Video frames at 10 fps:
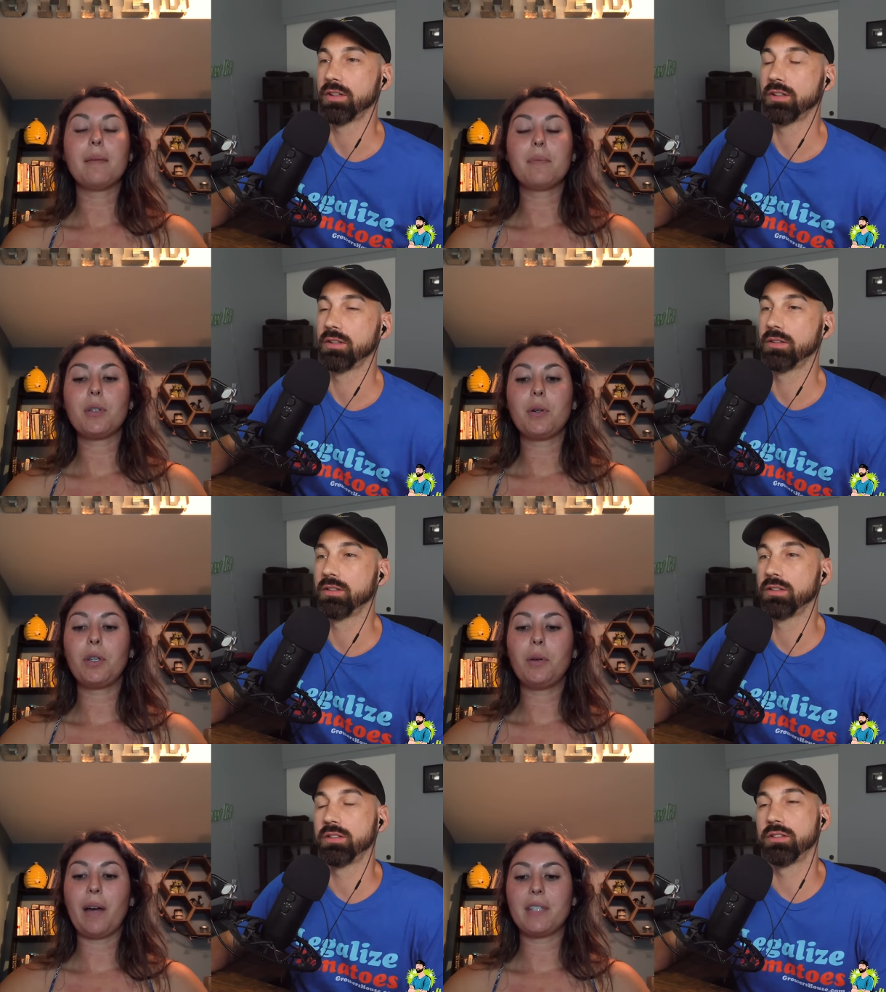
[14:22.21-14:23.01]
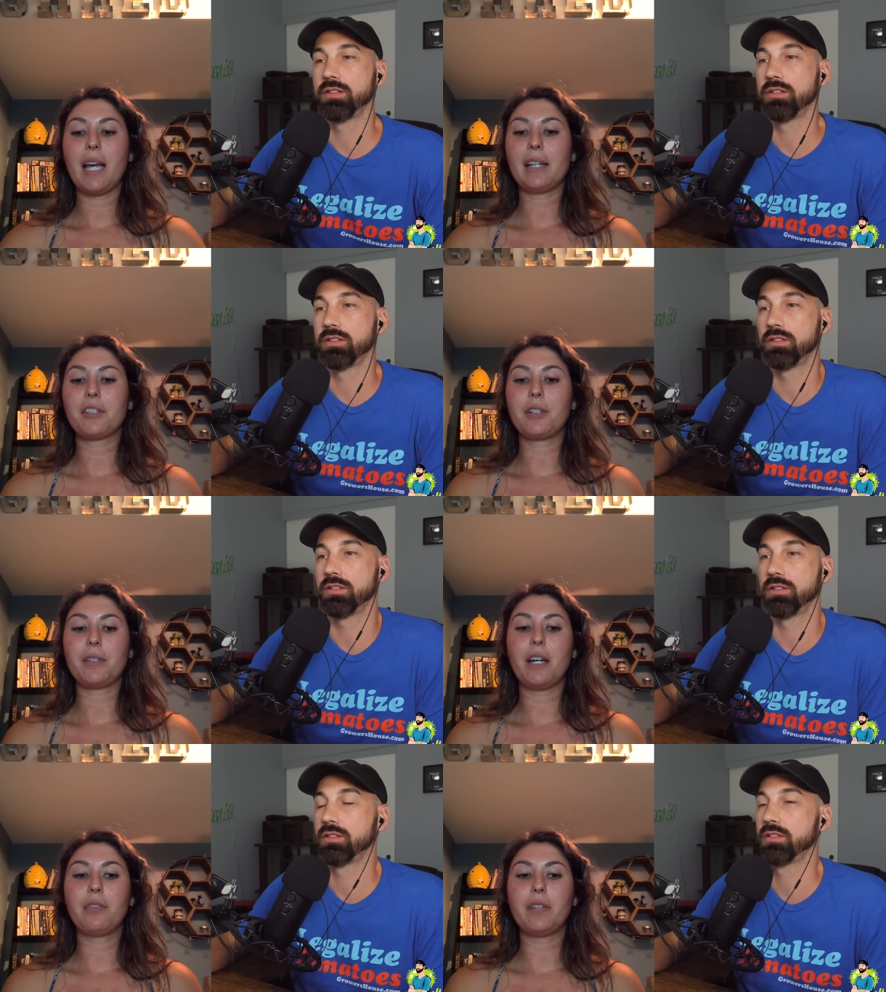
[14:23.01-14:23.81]
Speaker 1: So you have to ask
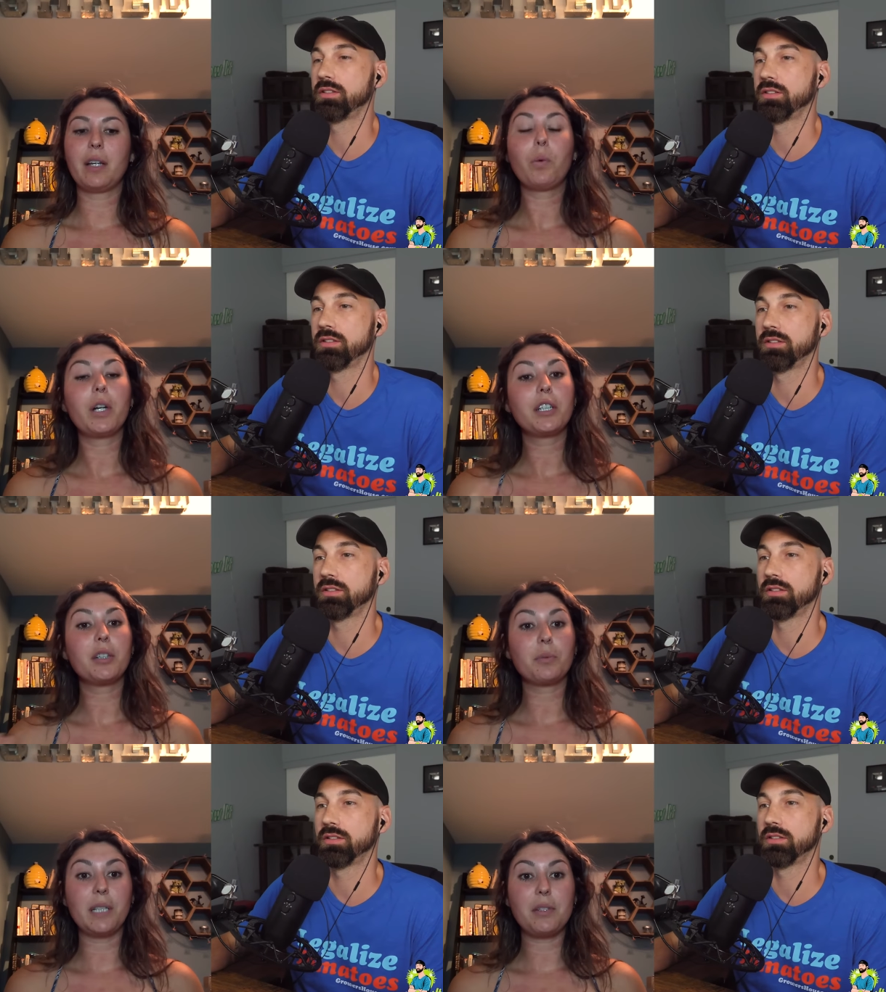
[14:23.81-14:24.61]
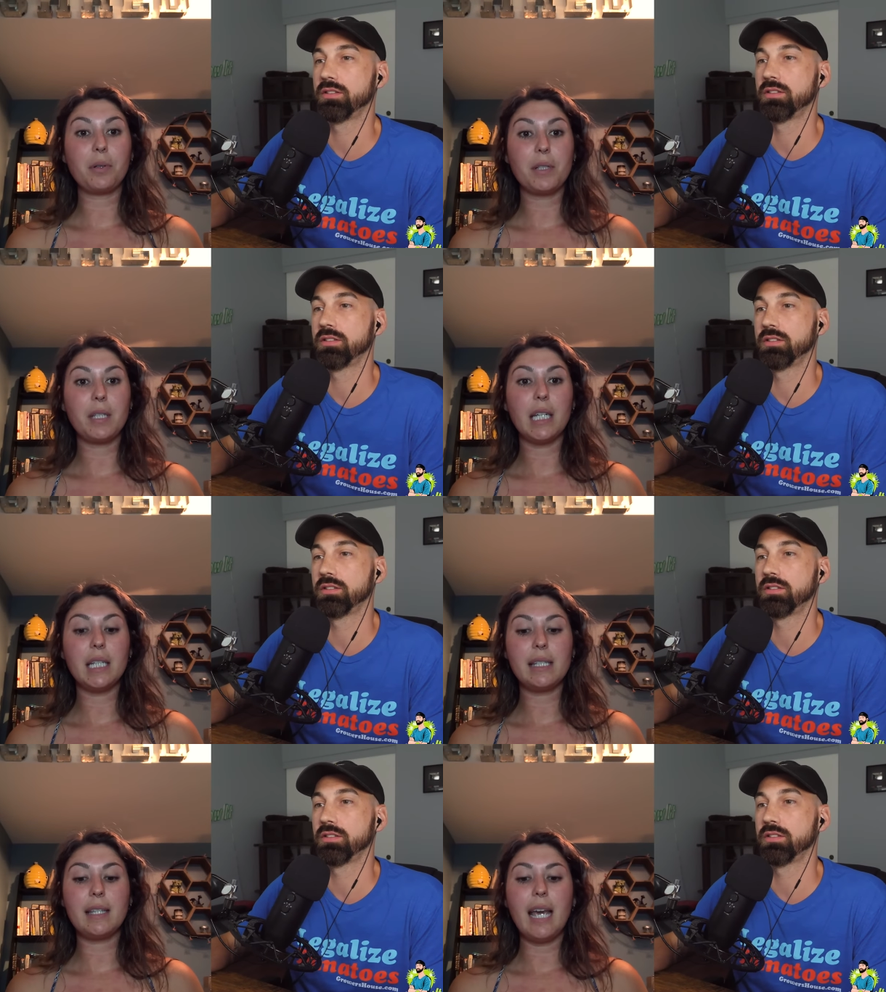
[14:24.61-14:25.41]
yourself, like, what are your
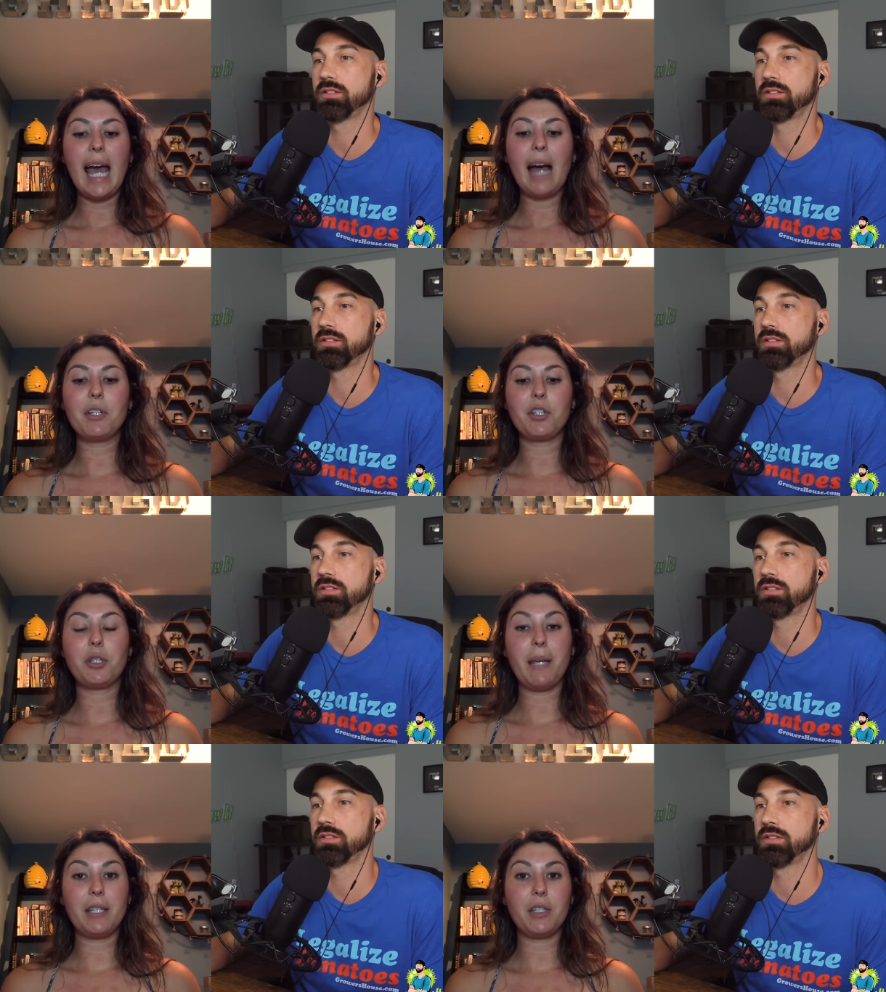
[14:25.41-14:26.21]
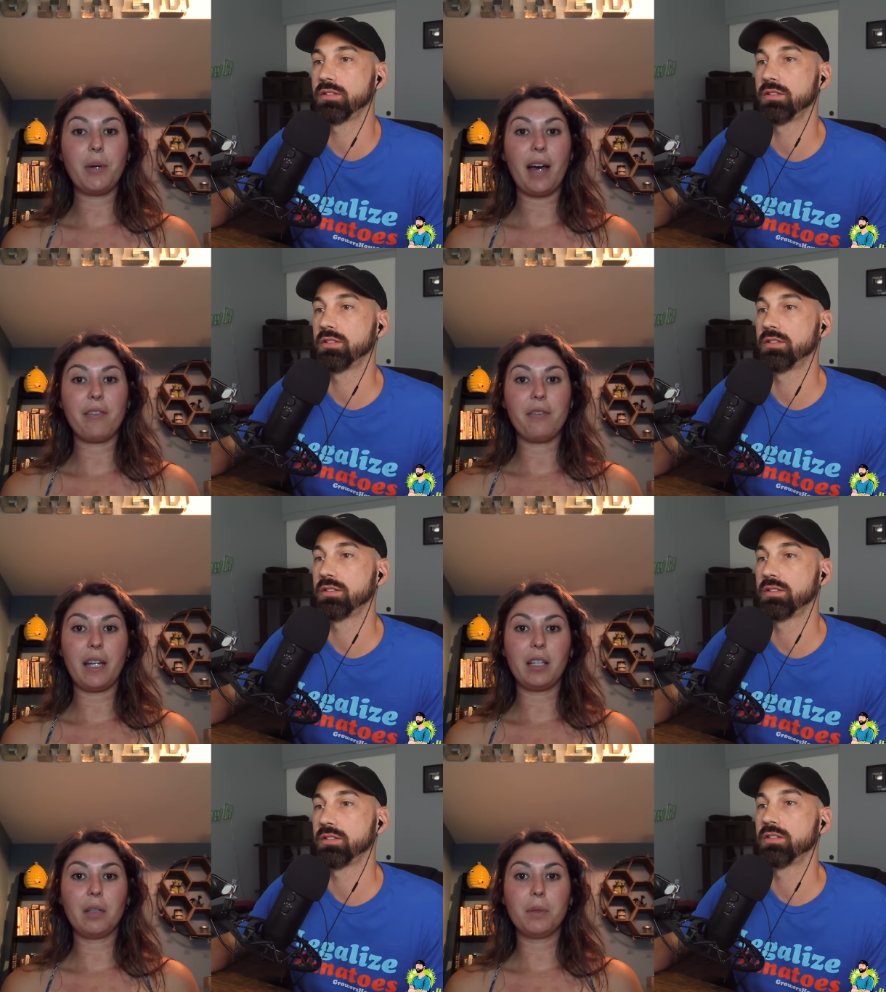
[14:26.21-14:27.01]
resources? How much space do you have
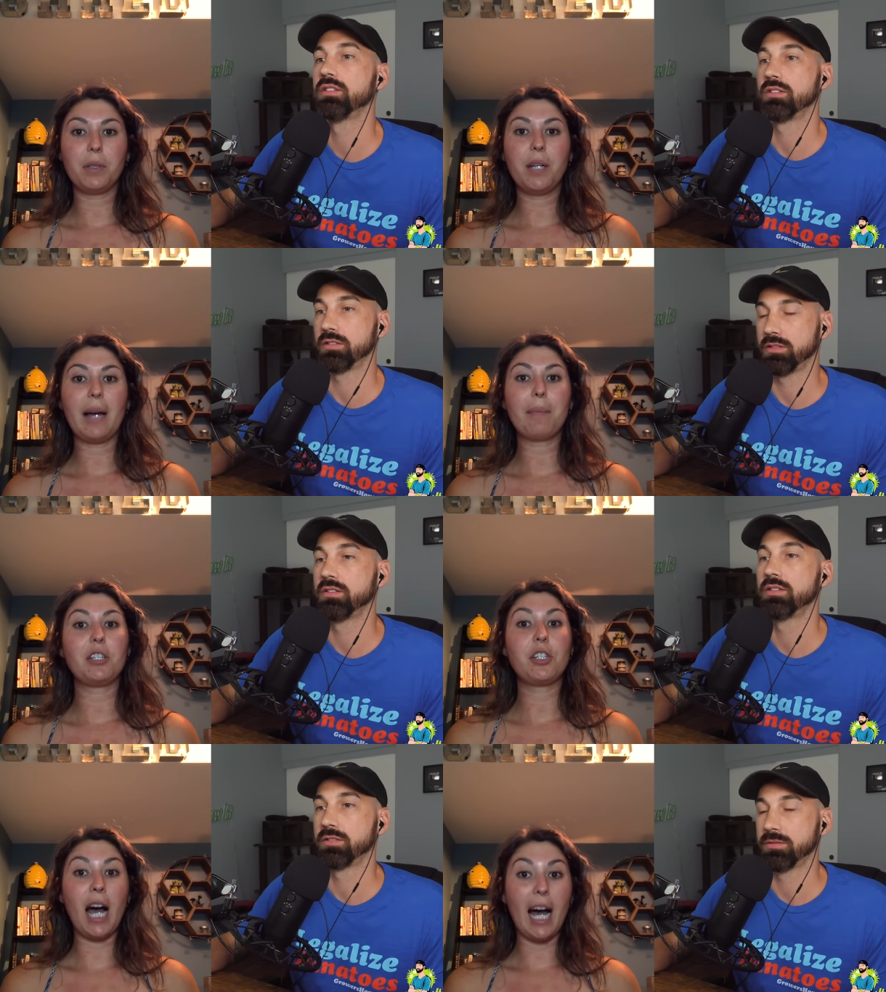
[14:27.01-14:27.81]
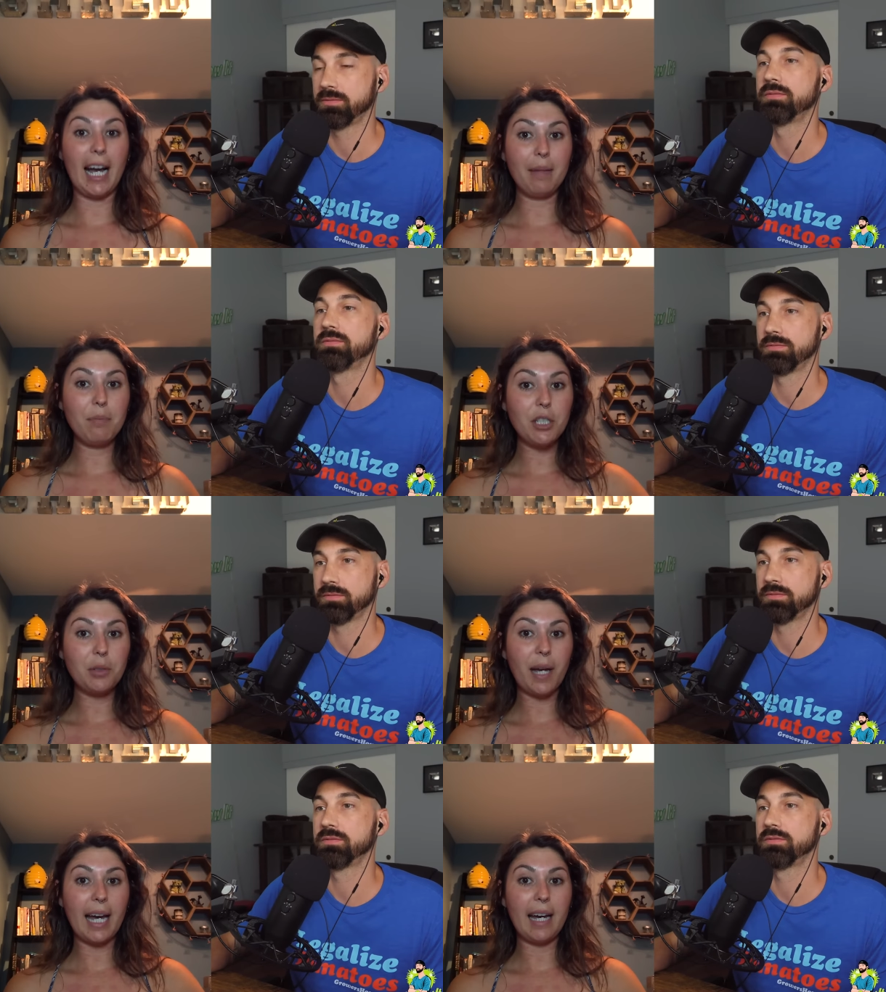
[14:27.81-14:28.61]
available? How much time do you
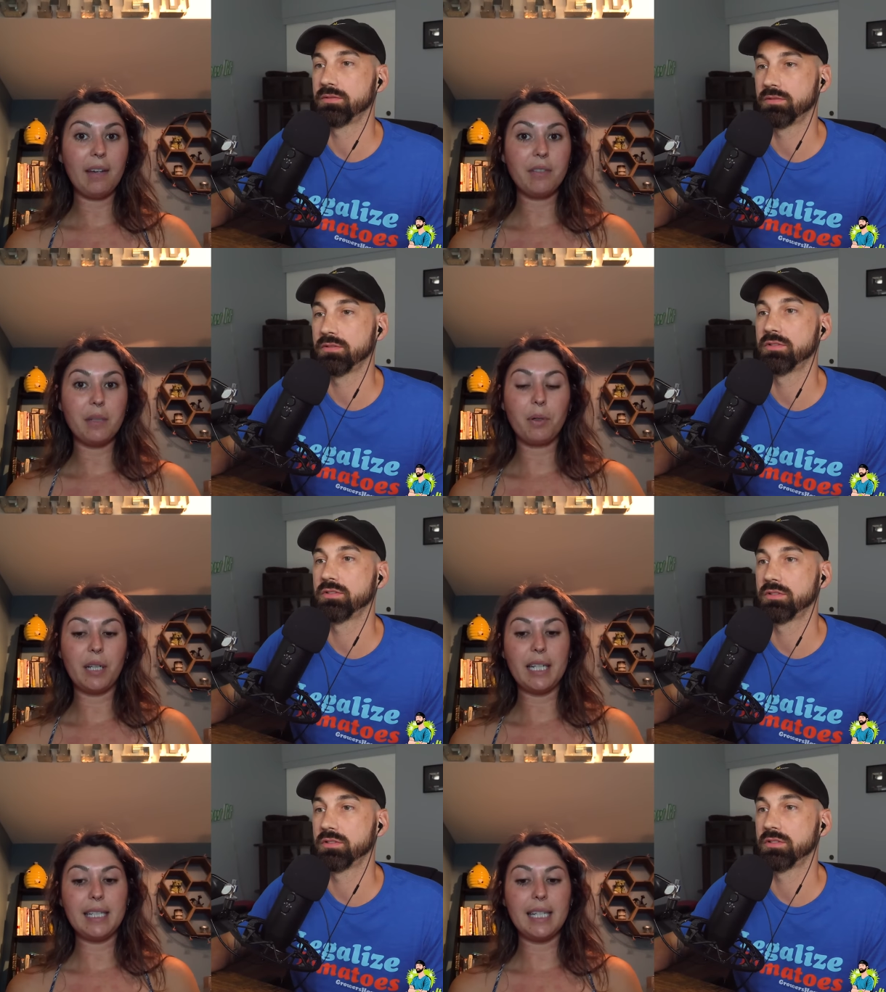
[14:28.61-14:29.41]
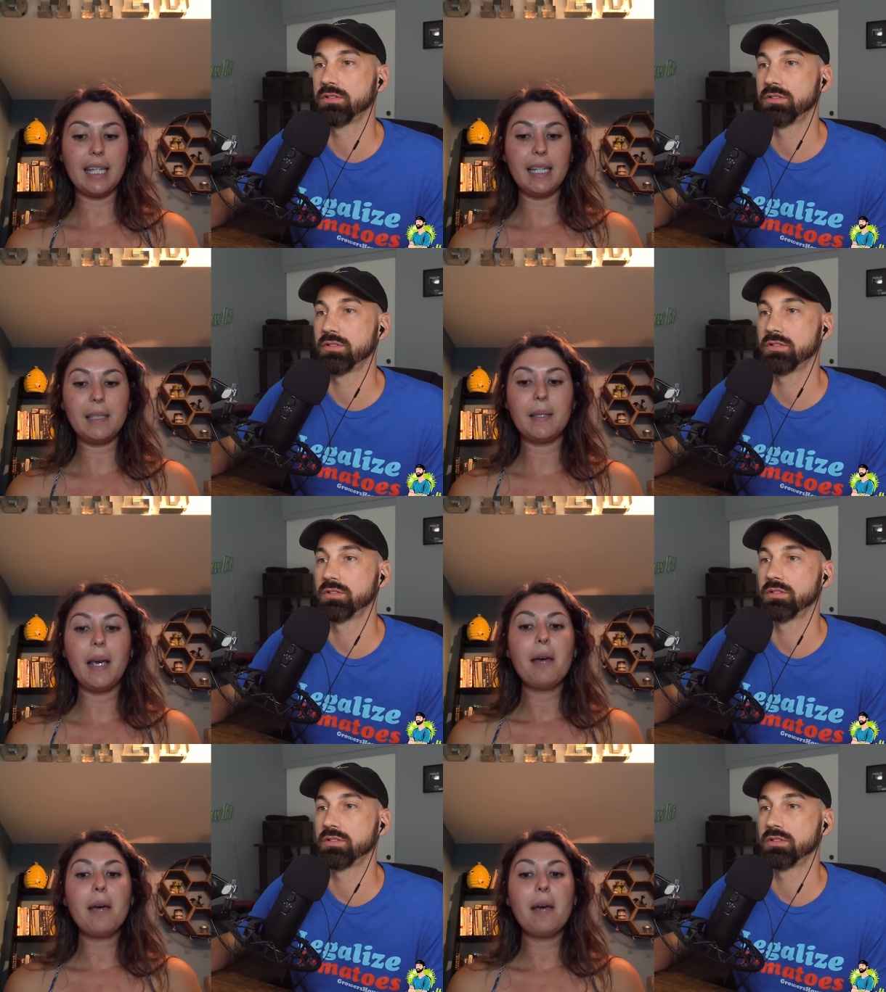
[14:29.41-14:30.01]
have to put into this?